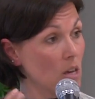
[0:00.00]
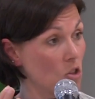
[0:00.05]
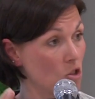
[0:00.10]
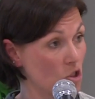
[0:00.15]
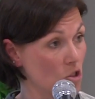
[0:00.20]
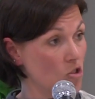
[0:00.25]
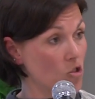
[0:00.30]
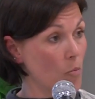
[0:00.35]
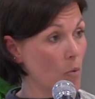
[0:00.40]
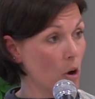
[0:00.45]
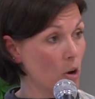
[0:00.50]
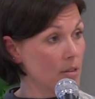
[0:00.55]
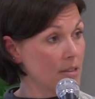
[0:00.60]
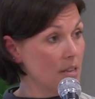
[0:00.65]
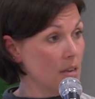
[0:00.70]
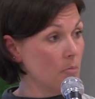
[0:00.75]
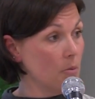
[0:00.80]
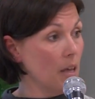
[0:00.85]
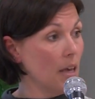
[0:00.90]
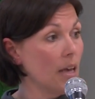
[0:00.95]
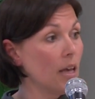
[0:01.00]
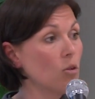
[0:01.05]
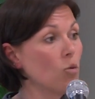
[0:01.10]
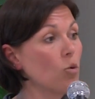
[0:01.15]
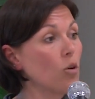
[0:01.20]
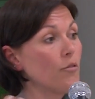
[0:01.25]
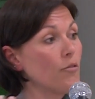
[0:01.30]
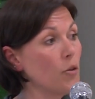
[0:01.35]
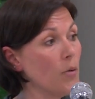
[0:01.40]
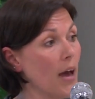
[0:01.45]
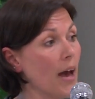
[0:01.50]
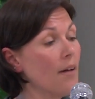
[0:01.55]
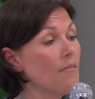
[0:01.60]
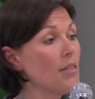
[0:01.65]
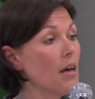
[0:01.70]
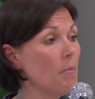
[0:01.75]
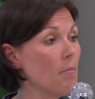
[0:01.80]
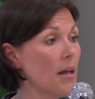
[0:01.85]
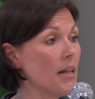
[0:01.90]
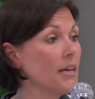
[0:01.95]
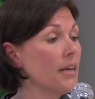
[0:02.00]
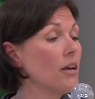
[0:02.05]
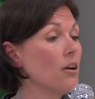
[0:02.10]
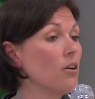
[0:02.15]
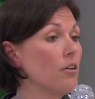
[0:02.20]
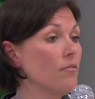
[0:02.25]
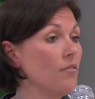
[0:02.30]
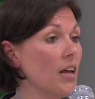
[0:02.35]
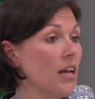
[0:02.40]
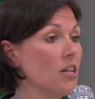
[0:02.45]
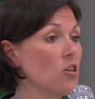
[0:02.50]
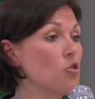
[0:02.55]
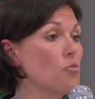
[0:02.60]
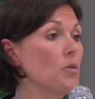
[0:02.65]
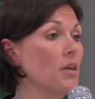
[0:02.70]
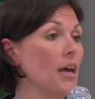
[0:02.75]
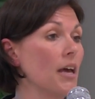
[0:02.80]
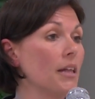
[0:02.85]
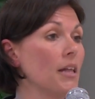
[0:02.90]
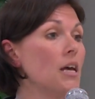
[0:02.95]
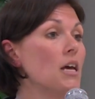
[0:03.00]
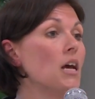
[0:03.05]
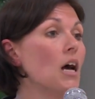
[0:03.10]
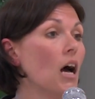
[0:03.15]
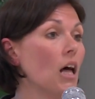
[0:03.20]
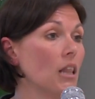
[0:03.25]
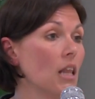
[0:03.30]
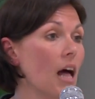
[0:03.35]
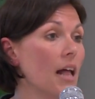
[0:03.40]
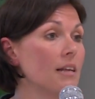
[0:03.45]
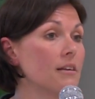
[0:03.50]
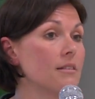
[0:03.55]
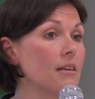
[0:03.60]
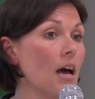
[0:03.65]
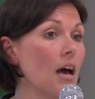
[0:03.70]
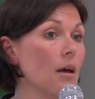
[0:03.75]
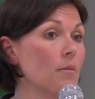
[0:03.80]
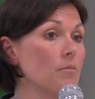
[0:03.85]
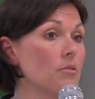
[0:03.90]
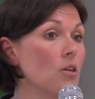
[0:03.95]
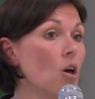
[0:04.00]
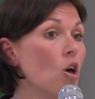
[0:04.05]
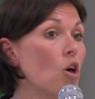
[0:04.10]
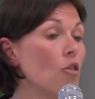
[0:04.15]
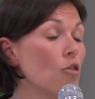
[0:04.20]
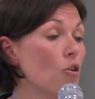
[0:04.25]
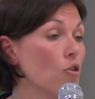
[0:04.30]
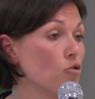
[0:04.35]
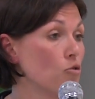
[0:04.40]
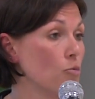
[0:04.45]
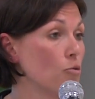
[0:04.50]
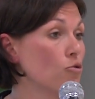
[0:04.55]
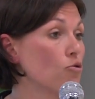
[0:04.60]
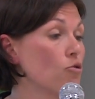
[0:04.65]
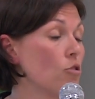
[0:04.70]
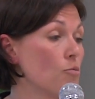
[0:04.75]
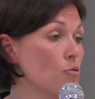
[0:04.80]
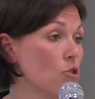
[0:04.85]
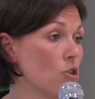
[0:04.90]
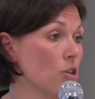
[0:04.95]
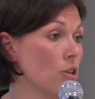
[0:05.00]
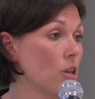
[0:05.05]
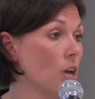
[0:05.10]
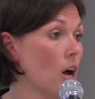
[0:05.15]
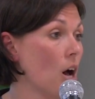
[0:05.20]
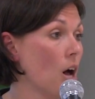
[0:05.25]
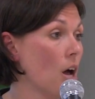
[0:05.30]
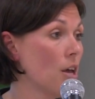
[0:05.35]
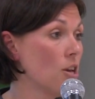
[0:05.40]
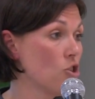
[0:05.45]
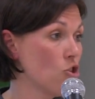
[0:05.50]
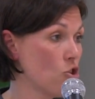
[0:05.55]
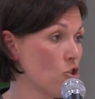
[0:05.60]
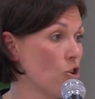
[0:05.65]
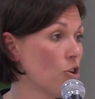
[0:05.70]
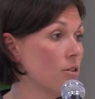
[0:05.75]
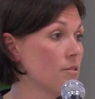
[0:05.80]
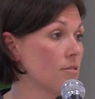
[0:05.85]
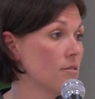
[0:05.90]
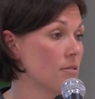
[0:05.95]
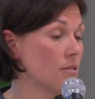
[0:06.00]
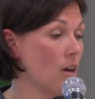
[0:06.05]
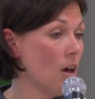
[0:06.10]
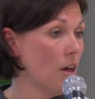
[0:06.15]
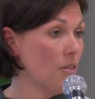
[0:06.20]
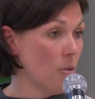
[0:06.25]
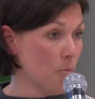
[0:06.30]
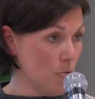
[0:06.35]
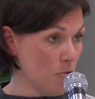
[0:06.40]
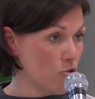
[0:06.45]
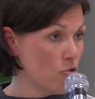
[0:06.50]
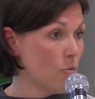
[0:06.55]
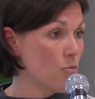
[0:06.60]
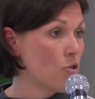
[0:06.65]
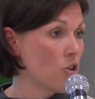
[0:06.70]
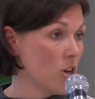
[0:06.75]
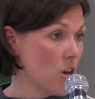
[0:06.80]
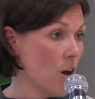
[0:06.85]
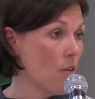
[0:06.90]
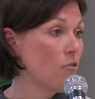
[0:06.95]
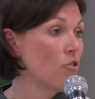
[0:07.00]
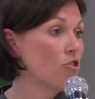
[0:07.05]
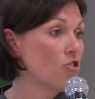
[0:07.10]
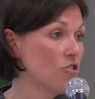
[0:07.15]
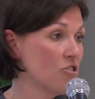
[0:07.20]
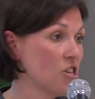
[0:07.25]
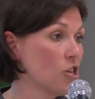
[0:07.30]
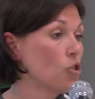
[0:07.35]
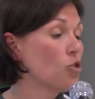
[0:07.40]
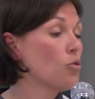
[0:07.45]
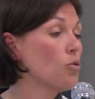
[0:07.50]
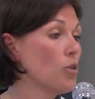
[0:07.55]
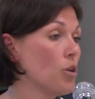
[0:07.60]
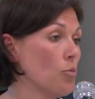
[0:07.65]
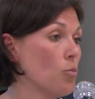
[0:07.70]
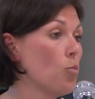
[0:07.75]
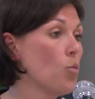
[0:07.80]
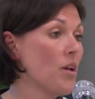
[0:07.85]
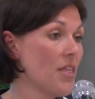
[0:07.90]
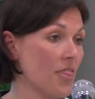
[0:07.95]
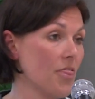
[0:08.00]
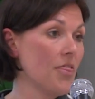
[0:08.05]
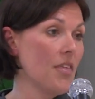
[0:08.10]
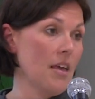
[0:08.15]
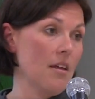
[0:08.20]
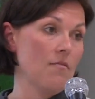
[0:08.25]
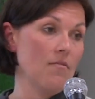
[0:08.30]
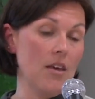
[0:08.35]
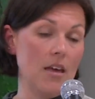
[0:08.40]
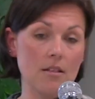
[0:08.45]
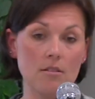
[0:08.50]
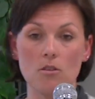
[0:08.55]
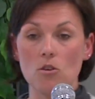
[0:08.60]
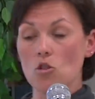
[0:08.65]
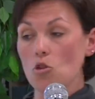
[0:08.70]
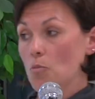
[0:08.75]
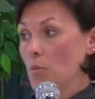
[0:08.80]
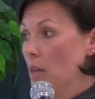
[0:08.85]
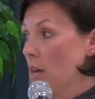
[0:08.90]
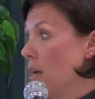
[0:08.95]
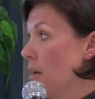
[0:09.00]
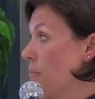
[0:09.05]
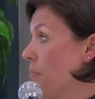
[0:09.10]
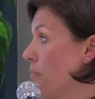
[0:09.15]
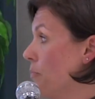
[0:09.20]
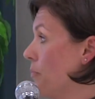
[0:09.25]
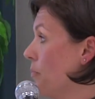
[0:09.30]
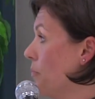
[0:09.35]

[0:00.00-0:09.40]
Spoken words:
as just a Part D plan, or if you have that Medicare Advantage plan, a lot of times those prescription insurance, the prescription coverage is included with the Advantage plan.